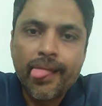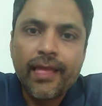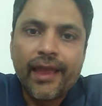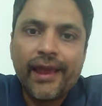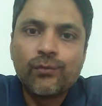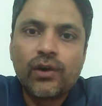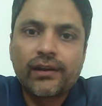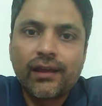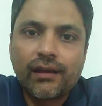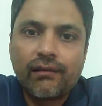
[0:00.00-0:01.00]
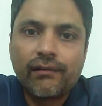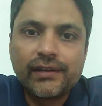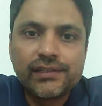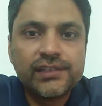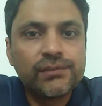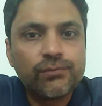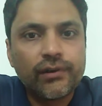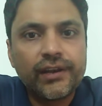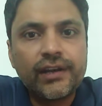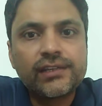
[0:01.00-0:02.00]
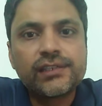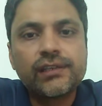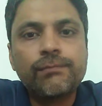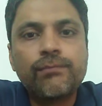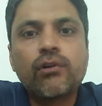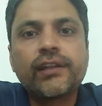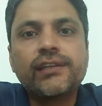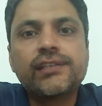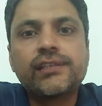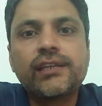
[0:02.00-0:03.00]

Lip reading: and what are its importance